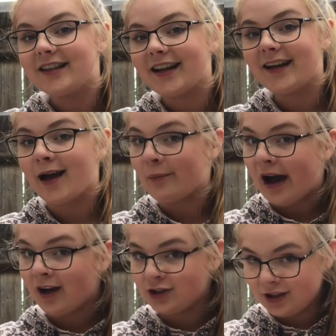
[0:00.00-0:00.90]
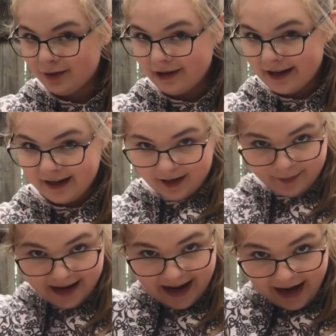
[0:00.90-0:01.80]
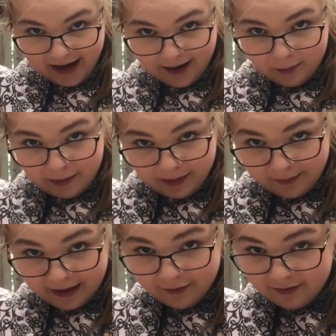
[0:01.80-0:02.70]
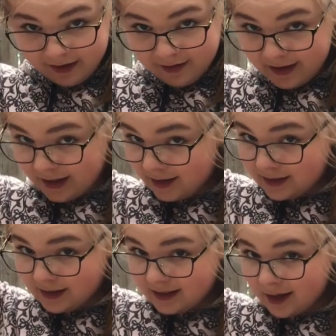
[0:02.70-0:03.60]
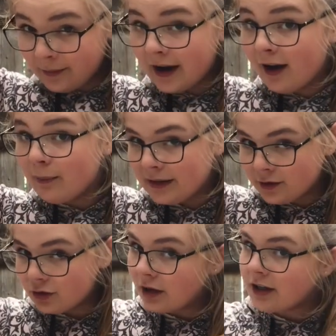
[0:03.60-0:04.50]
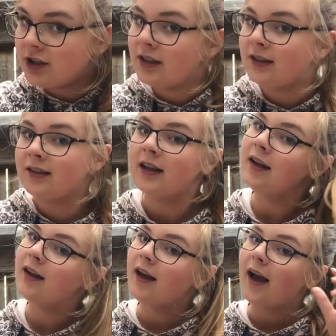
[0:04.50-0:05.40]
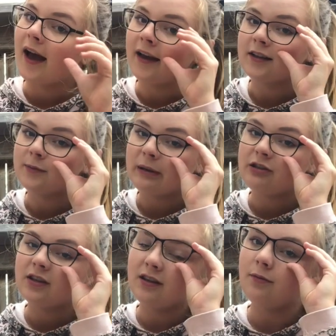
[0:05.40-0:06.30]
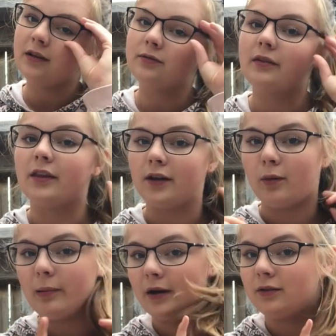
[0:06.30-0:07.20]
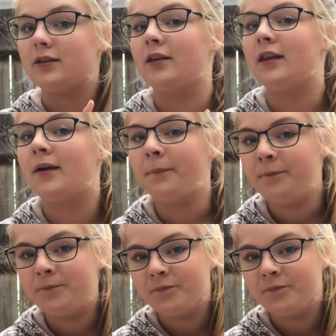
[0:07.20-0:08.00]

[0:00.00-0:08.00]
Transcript: thing I'm actually wearing in my hair, but my favorite things this summer have been scrunchies, and especially the ones with little bows on them.